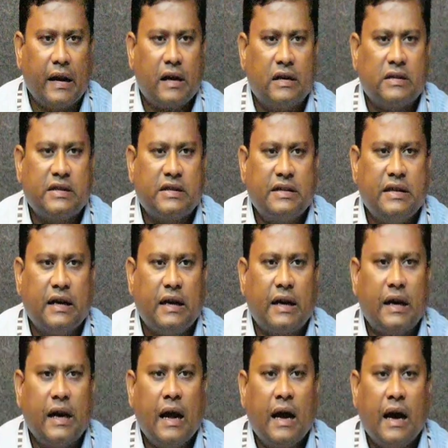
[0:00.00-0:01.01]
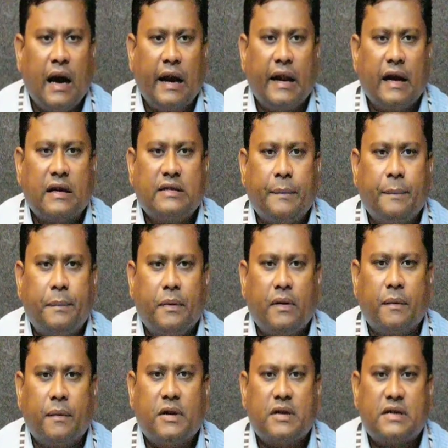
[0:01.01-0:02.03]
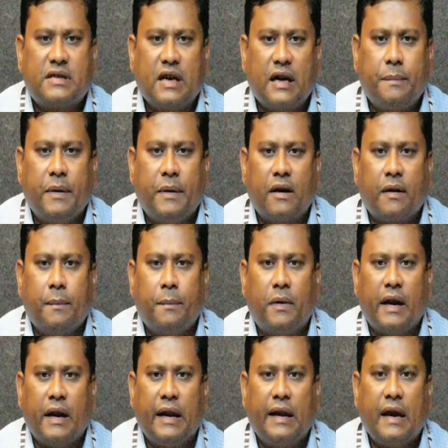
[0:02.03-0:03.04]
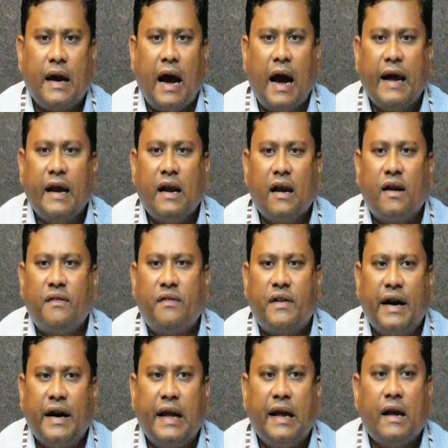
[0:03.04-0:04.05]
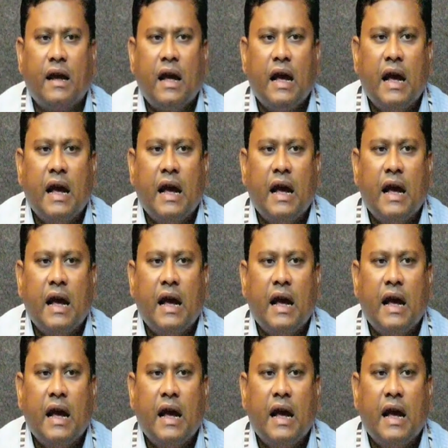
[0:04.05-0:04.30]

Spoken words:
Consider an example of the statement of modeling: I love reading